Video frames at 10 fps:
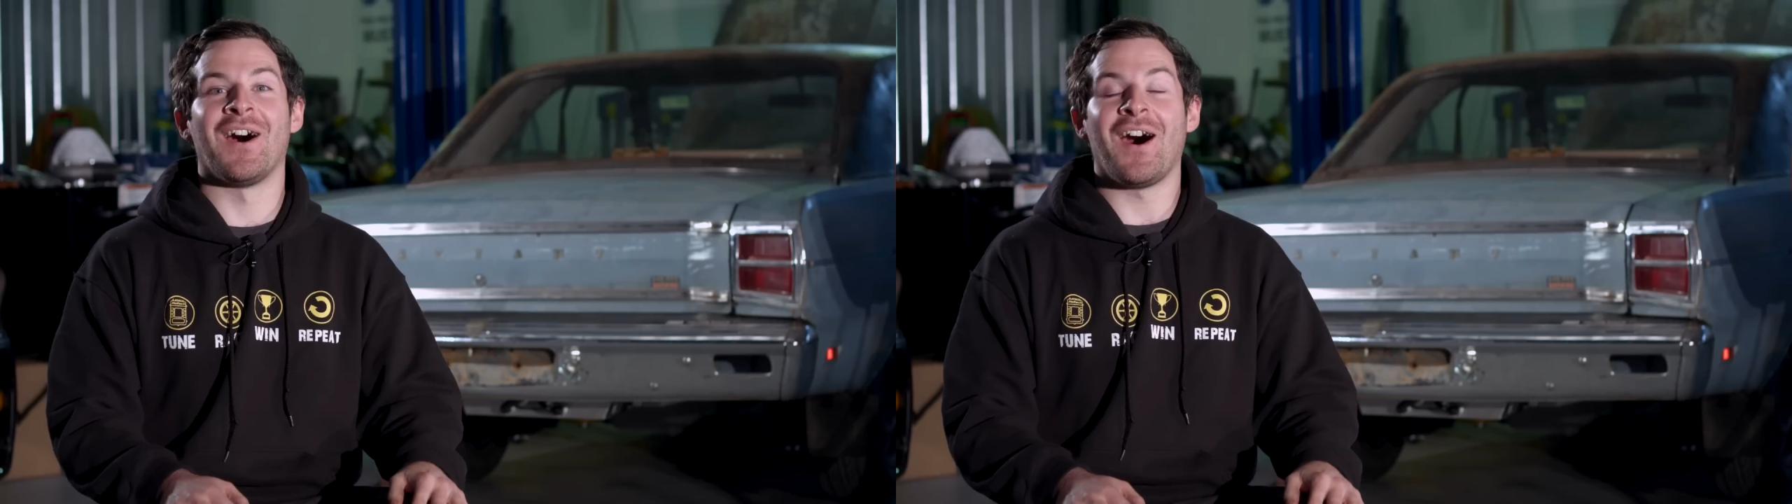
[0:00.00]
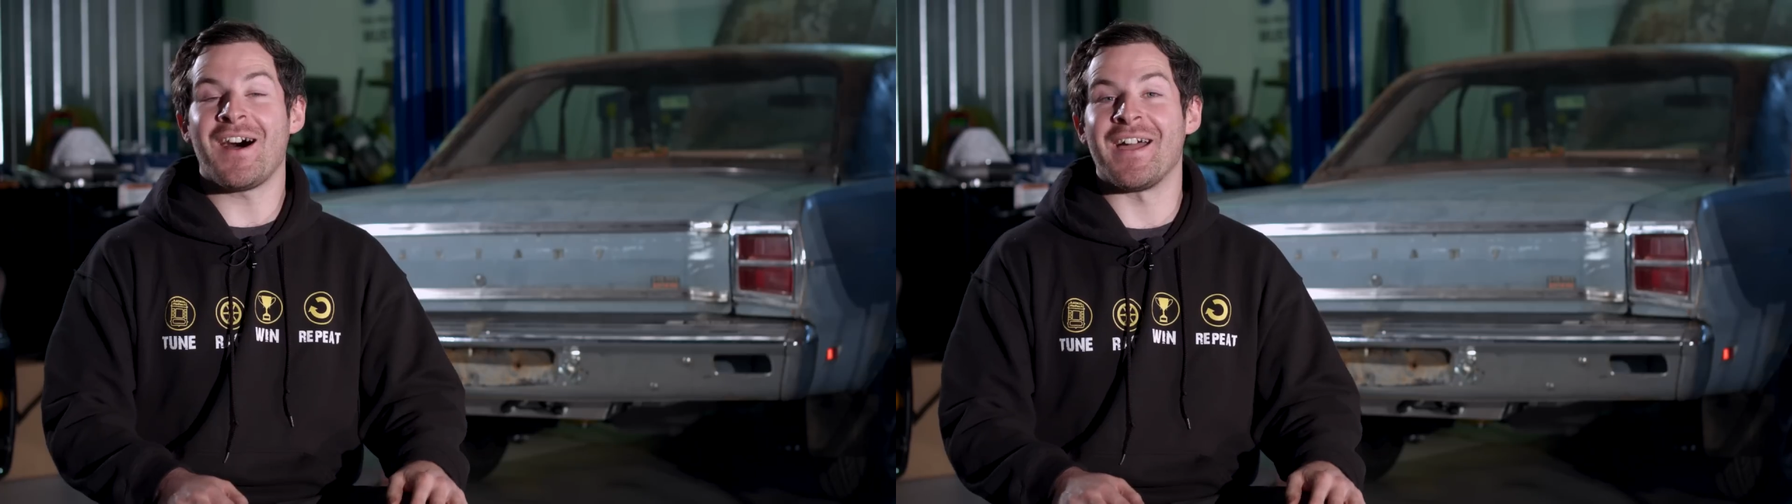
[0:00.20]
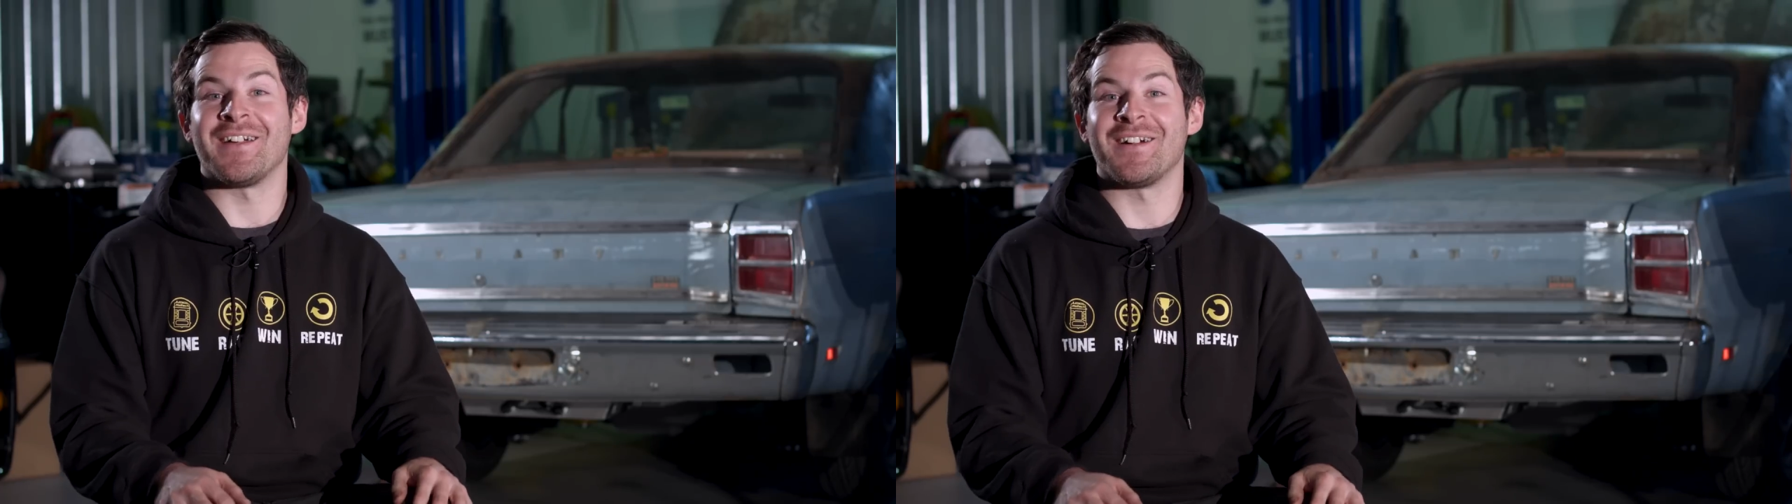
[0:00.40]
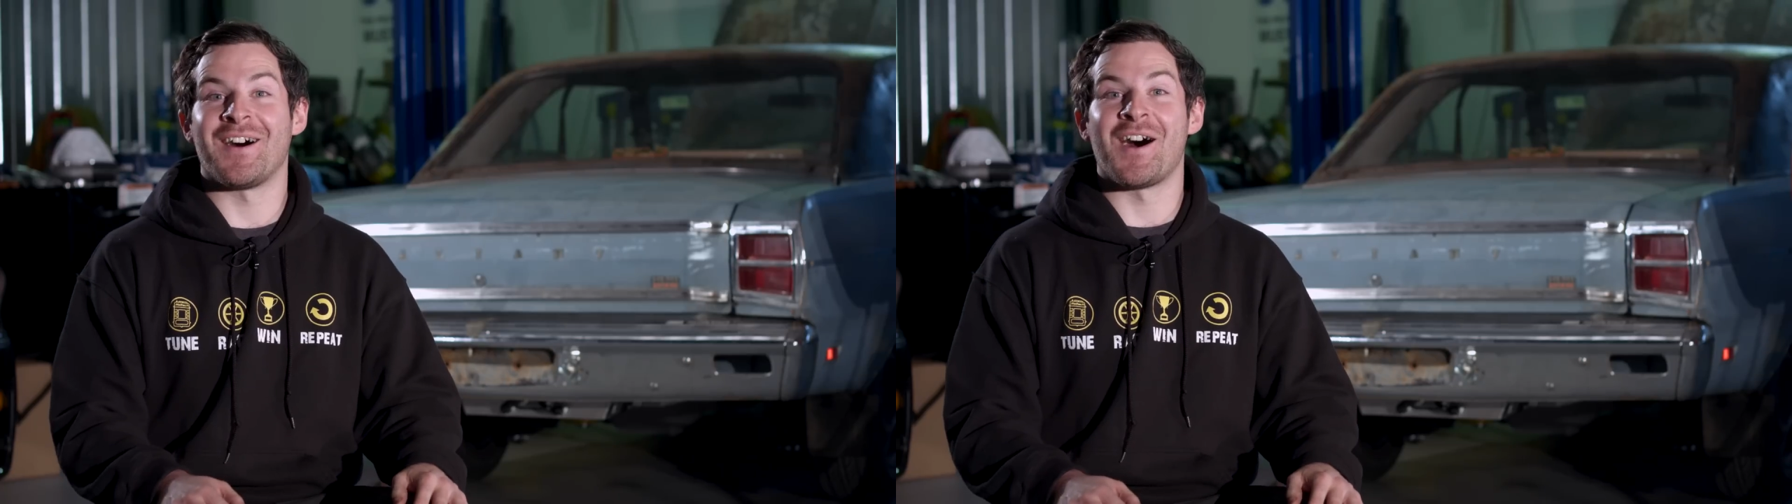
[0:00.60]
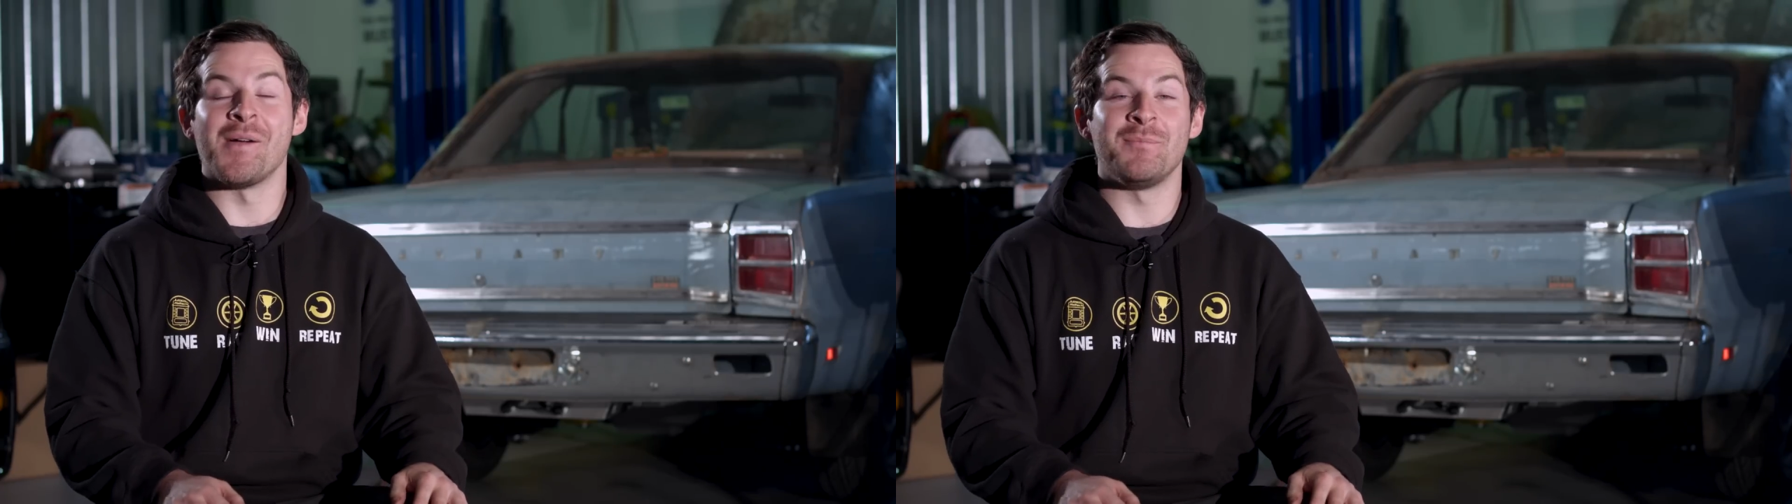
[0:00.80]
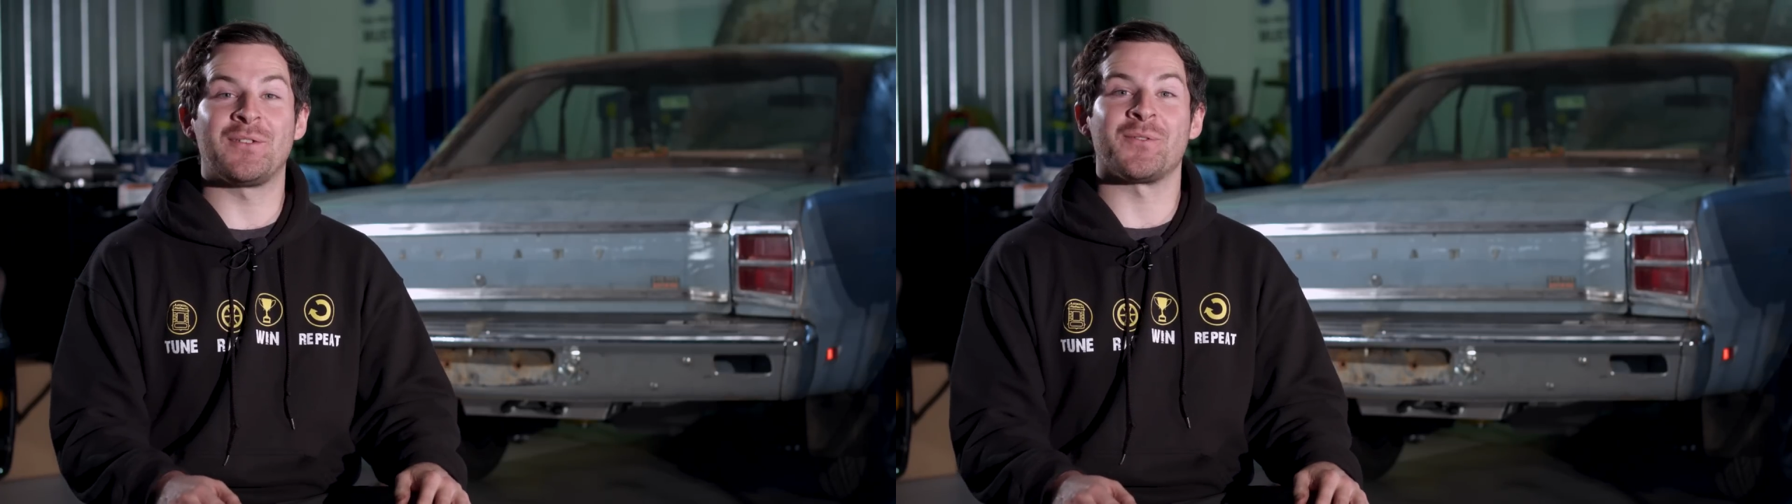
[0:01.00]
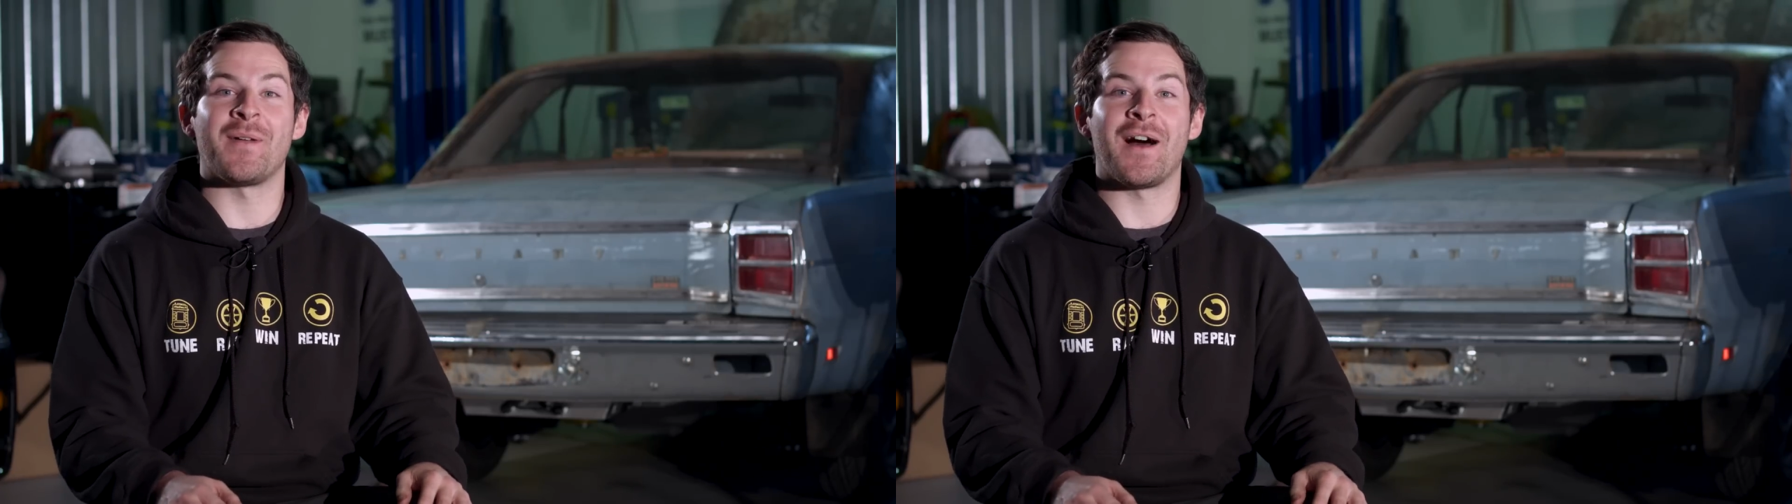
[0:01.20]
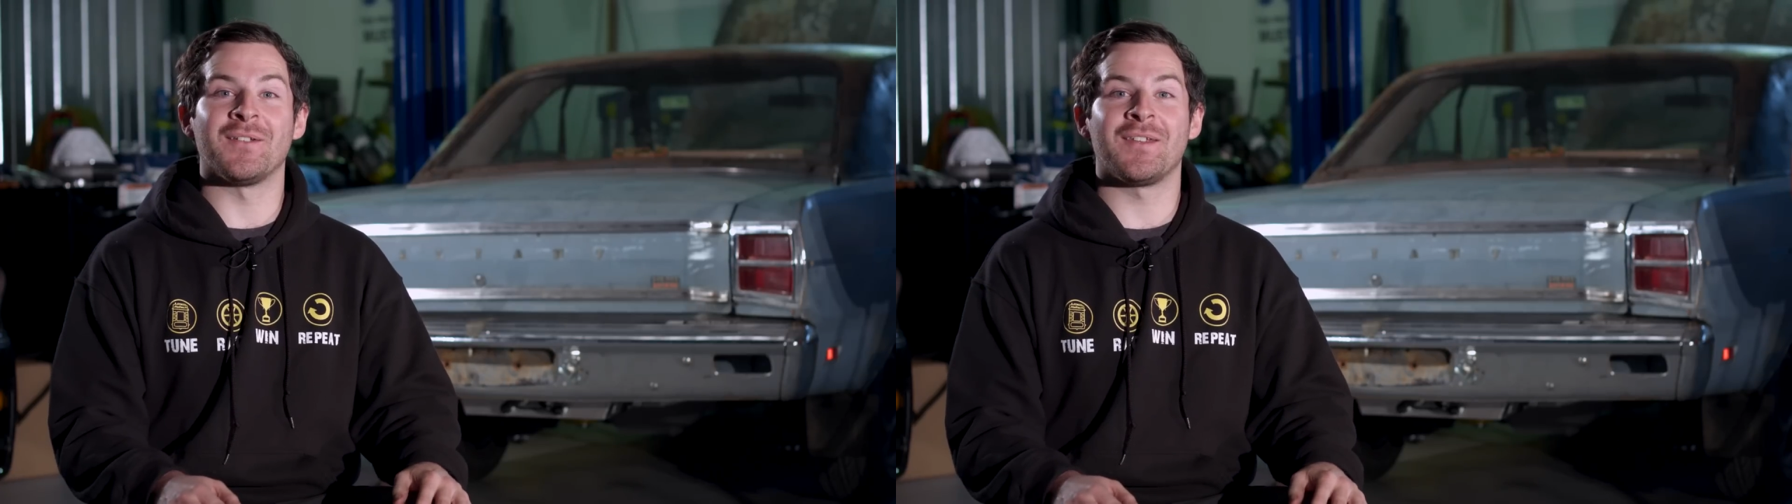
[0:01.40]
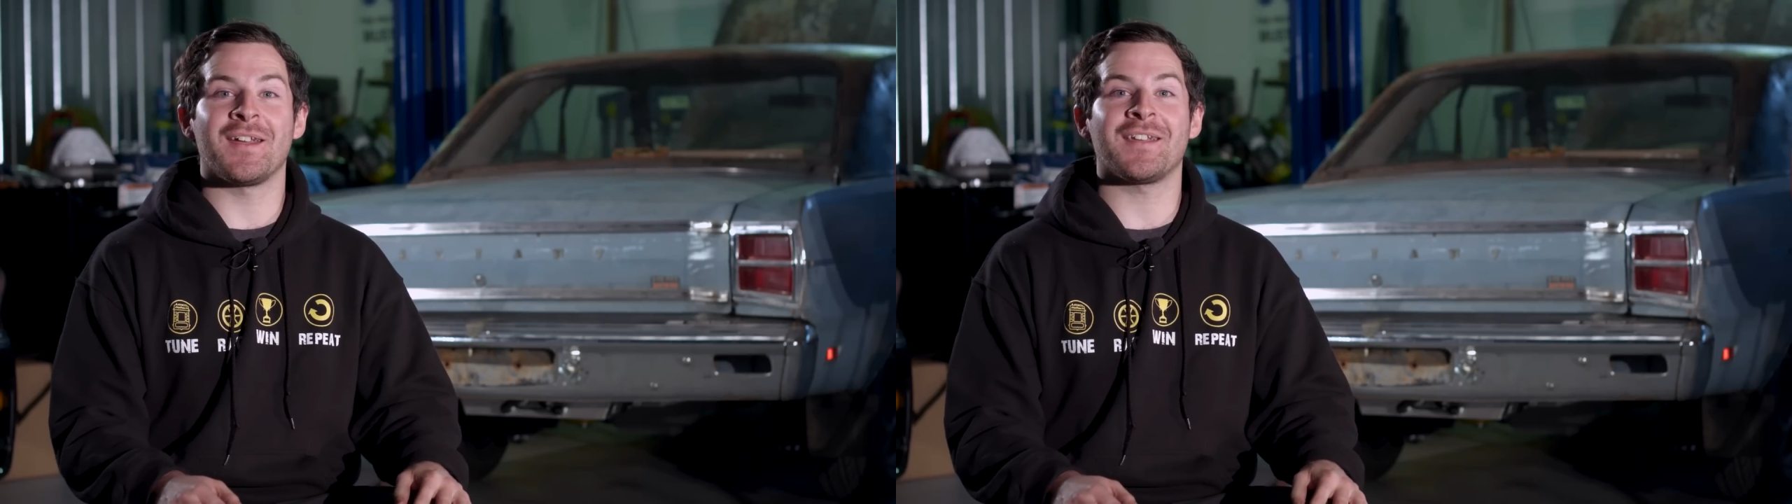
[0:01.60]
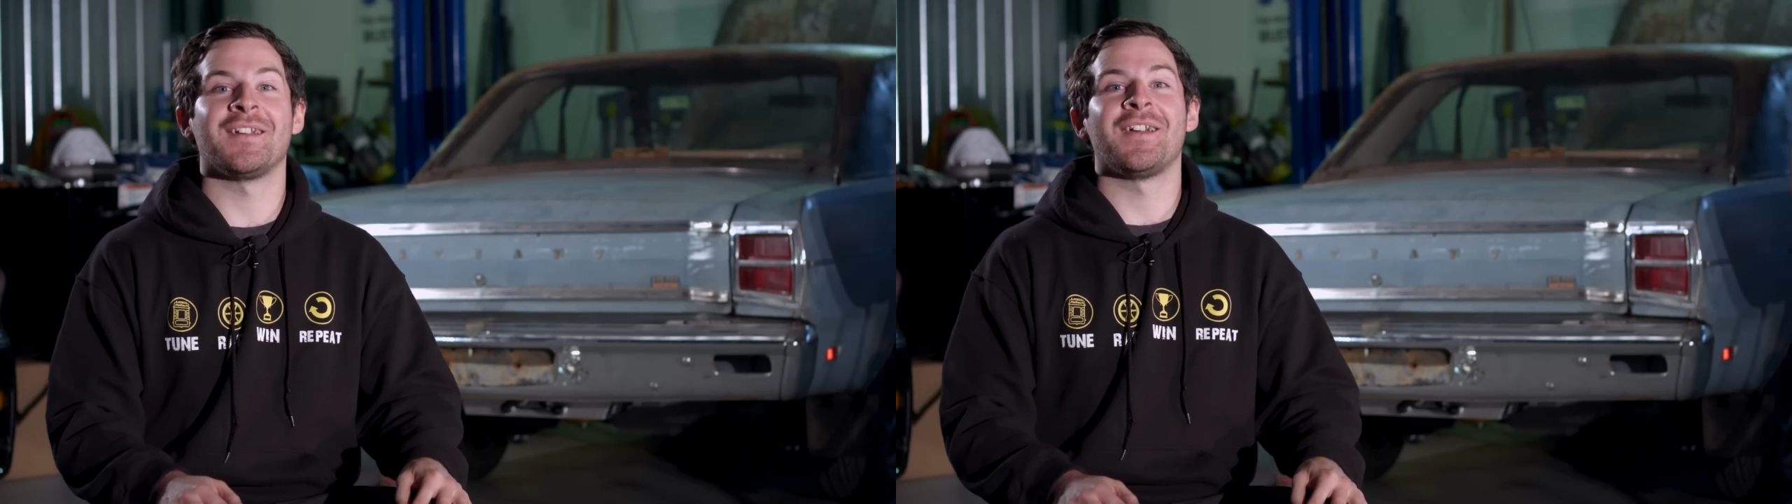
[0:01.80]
Hi, I'm Mitch from Haltech,